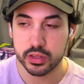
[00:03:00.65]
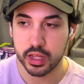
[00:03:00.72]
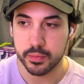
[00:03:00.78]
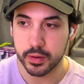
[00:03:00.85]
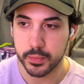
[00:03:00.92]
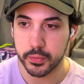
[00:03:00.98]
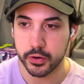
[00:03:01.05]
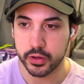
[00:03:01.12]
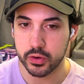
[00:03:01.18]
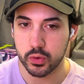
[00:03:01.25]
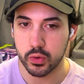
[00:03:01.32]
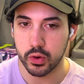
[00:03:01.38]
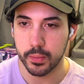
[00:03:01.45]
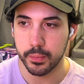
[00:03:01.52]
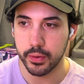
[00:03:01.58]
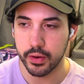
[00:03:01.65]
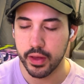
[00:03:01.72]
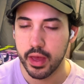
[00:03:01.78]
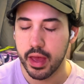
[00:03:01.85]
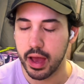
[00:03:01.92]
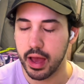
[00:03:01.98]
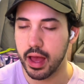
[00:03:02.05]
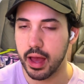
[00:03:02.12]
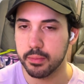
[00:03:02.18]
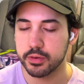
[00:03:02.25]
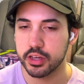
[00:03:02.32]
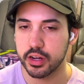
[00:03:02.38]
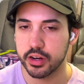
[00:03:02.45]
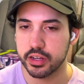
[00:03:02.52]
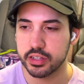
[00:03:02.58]
That'd be pretty cool. But I'm
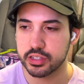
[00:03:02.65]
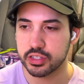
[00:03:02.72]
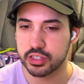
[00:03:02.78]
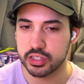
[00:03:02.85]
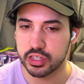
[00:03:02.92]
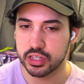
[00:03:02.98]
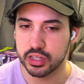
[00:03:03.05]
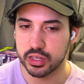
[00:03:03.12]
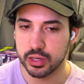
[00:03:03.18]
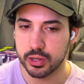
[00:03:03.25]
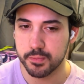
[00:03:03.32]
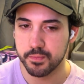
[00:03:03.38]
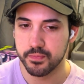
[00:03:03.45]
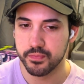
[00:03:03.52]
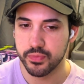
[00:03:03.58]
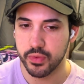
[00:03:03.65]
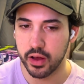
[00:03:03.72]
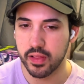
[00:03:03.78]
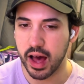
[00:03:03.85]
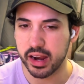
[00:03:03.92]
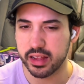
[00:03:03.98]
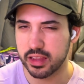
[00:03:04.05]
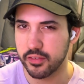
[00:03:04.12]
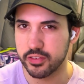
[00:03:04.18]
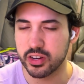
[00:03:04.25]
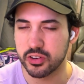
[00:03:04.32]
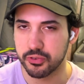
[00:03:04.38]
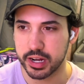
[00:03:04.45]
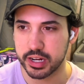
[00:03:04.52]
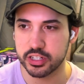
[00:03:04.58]
curious to see a lot of different
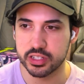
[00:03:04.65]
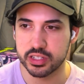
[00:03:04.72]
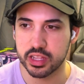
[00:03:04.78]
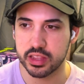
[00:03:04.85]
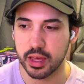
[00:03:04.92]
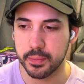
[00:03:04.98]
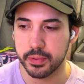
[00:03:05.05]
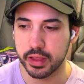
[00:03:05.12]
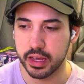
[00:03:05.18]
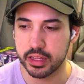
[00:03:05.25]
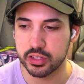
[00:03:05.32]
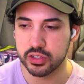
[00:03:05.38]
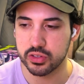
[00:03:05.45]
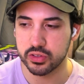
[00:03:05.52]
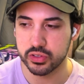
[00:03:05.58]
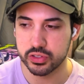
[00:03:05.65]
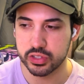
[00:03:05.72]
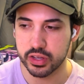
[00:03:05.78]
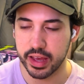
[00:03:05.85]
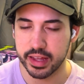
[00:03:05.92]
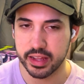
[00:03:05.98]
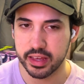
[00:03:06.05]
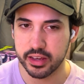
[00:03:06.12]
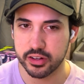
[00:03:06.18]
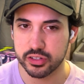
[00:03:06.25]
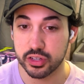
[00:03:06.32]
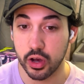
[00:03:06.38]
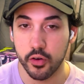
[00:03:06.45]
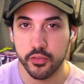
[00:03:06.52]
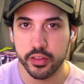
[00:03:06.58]
directions that they plan to head here.
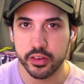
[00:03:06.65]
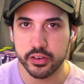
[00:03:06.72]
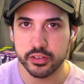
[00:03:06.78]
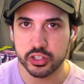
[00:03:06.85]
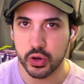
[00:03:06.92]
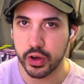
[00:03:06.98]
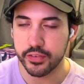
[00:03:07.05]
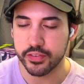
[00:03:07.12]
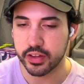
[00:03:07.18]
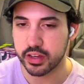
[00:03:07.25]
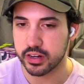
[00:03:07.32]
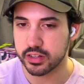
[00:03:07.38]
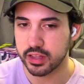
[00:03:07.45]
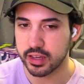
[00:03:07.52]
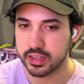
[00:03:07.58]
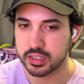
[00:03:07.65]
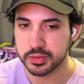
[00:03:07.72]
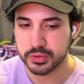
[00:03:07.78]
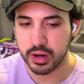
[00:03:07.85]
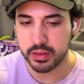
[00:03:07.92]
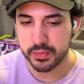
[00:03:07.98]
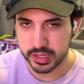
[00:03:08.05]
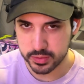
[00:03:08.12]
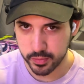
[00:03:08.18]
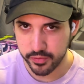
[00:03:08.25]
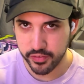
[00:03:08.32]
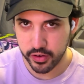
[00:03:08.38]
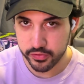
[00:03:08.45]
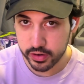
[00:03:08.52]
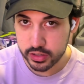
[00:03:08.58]
So hopefully you enjoy. If you like it all, like and subscribe to my channel,
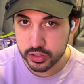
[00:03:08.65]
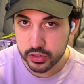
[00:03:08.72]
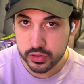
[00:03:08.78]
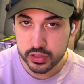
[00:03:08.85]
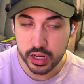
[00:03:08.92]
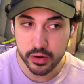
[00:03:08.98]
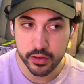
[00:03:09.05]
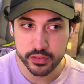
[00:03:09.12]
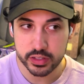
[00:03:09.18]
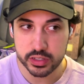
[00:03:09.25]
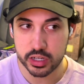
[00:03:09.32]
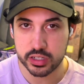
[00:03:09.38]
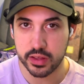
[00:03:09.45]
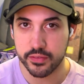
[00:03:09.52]
feel free to stick around for the discussion.